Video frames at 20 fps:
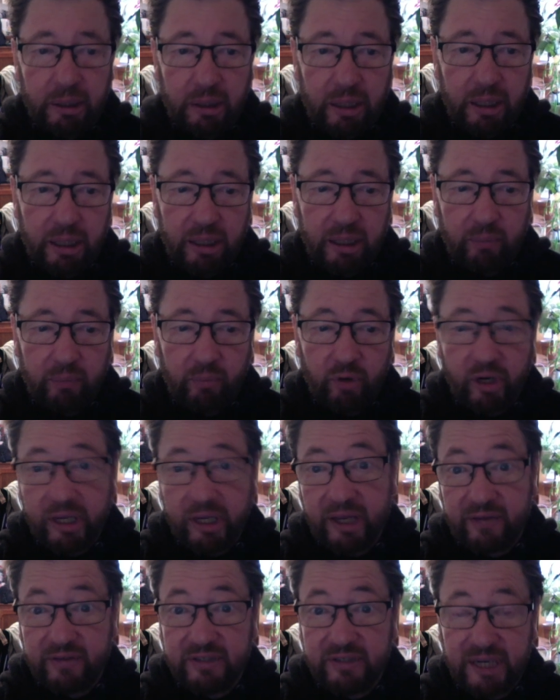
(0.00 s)
you
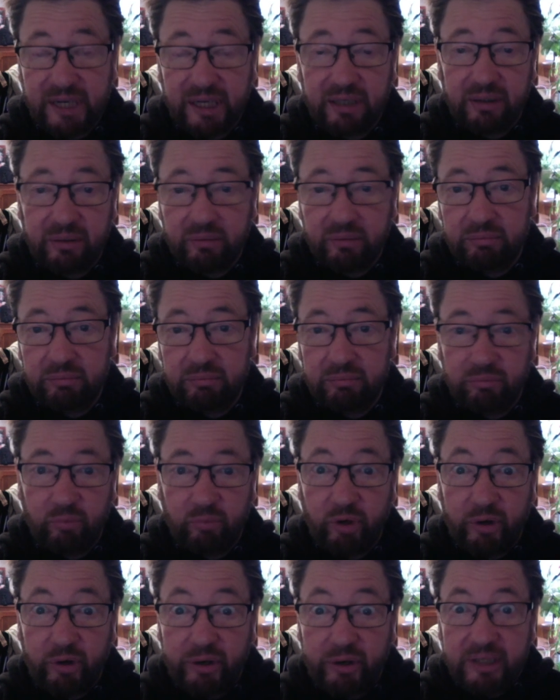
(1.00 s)
have to take it and
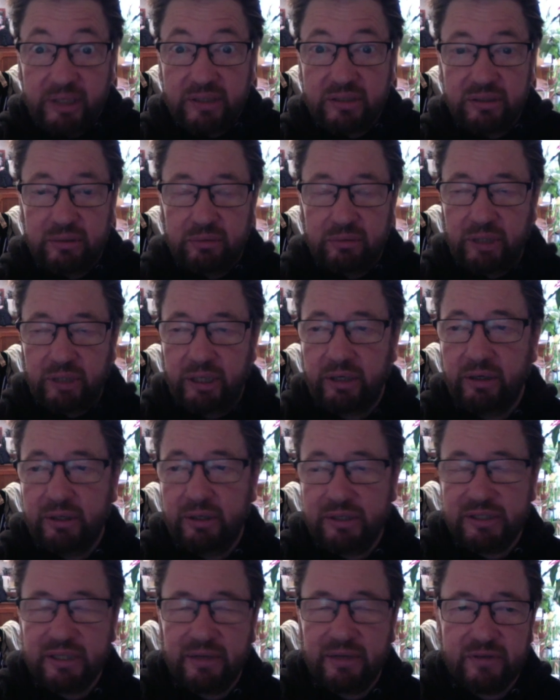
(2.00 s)
where it is and all that kind of
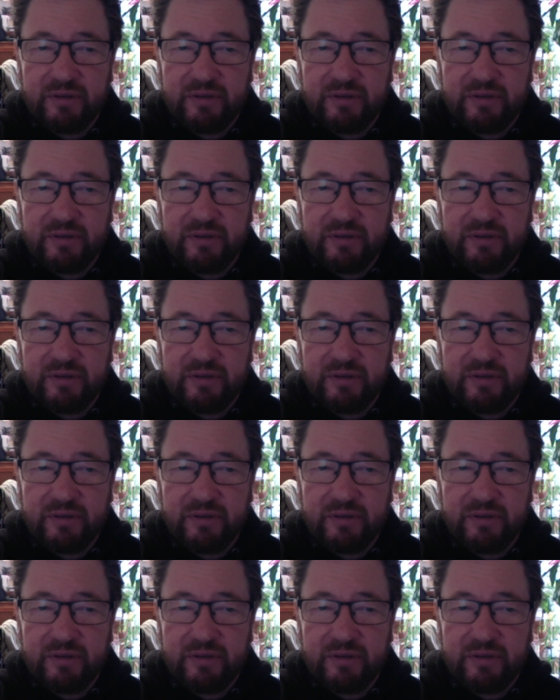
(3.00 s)
stuff.